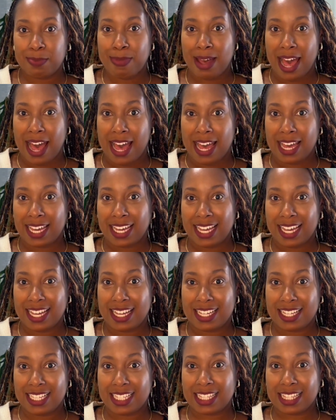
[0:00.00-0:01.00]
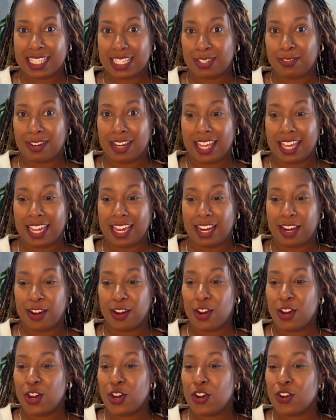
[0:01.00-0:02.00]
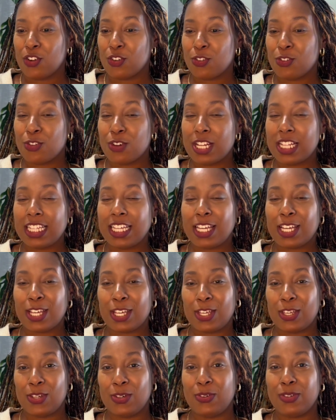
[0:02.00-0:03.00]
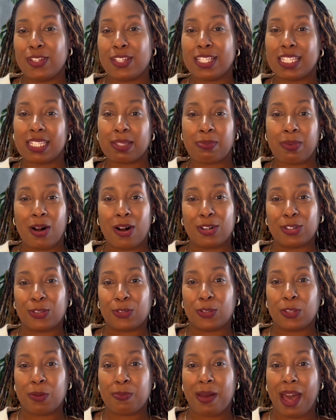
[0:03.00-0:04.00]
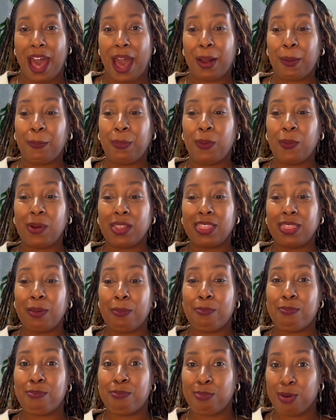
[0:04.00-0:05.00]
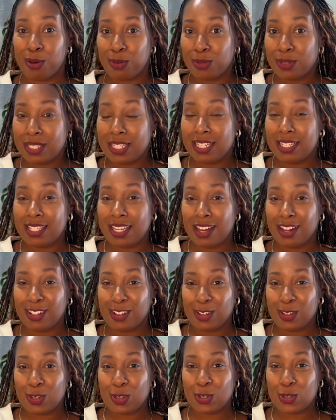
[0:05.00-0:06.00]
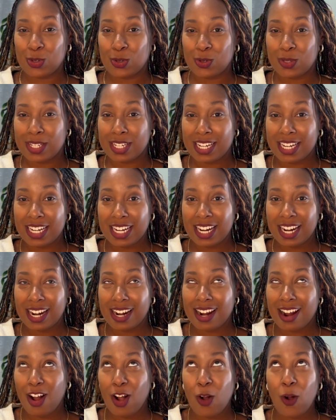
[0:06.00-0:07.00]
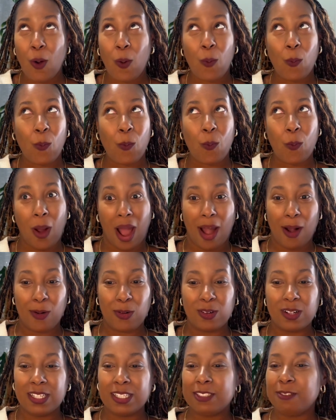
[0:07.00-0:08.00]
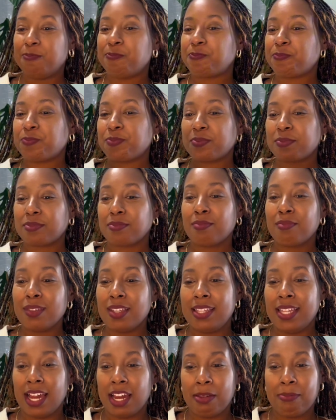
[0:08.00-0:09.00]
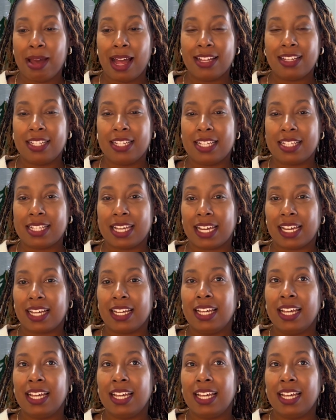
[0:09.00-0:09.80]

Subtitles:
bag is this one here. Really cute small shoulder bag, but with the bow detail on the shoulder. Wow. Now imagine this, like,